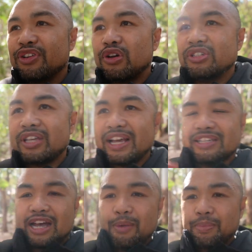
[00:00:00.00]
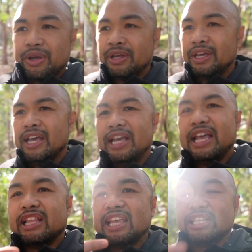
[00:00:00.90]
If you go size up,
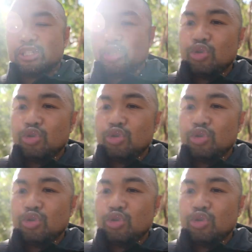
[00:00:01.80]
it gets